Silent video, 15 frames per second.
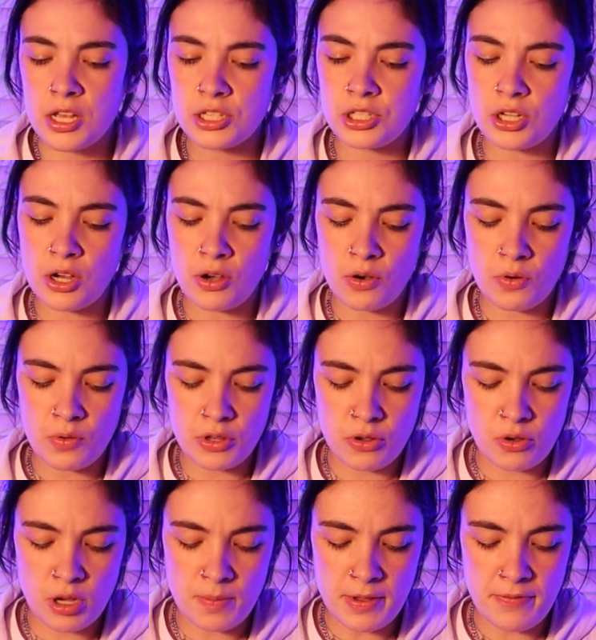So
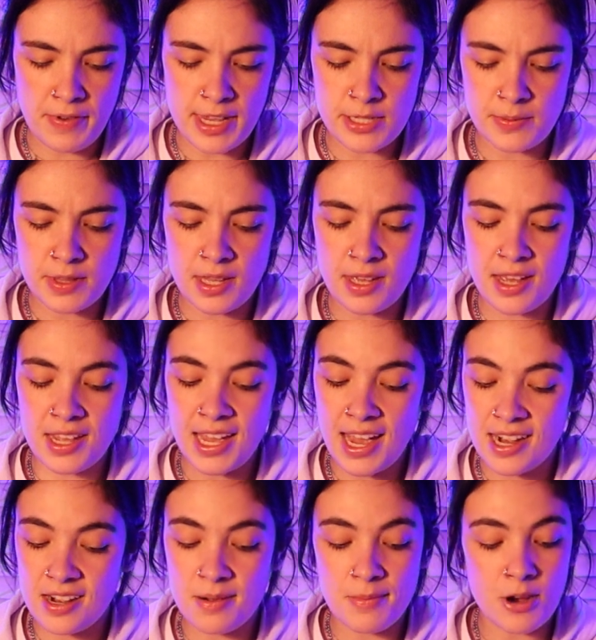you could be faced with,
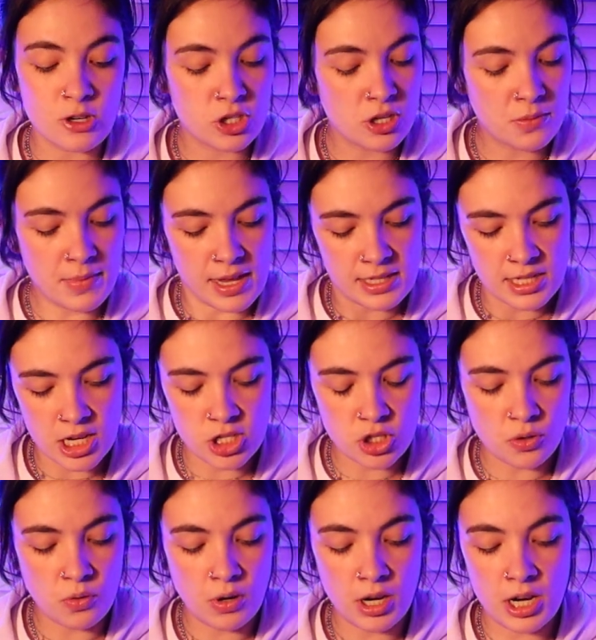again, an emotional
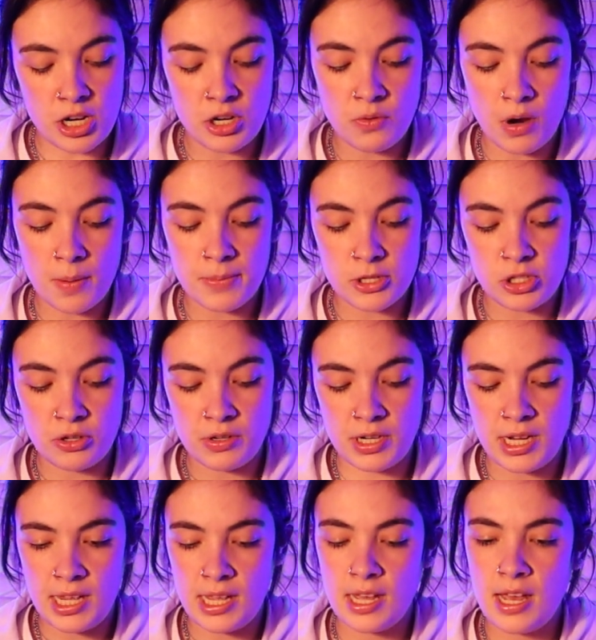message or a new
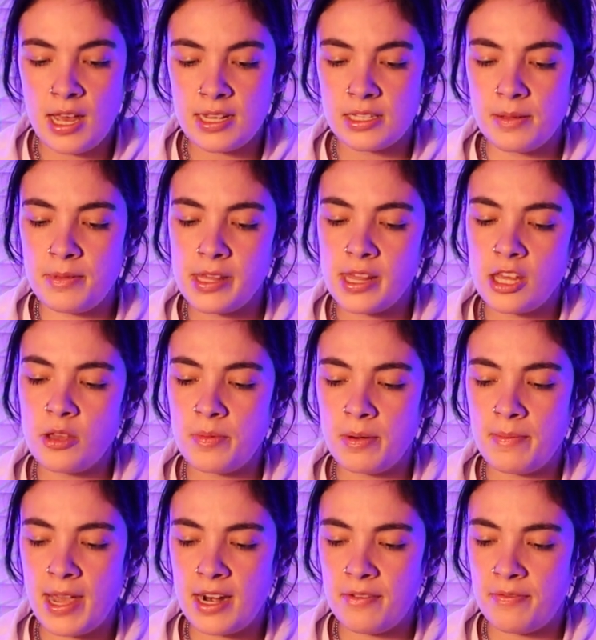opportunity, something that you've
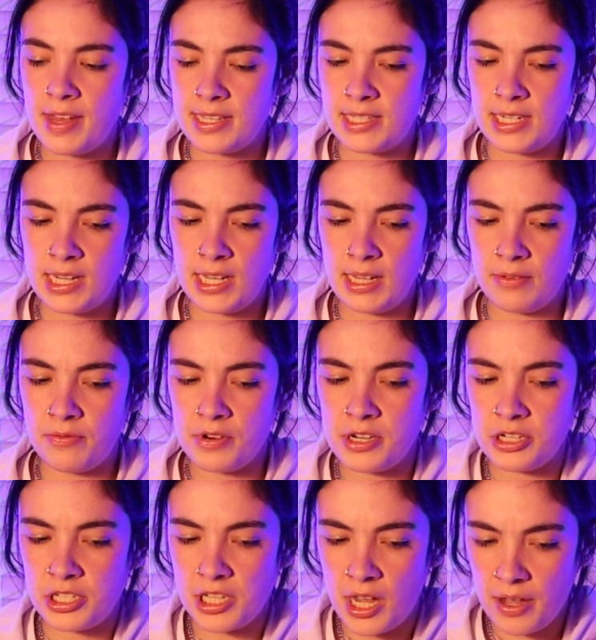been manifesting for
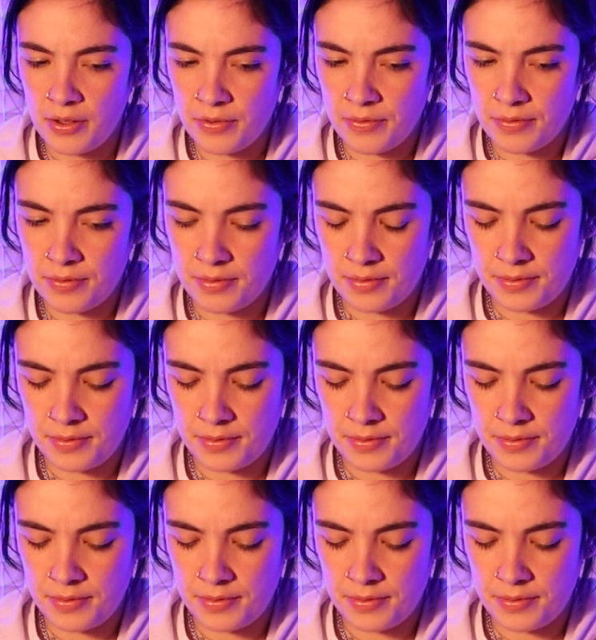yourself.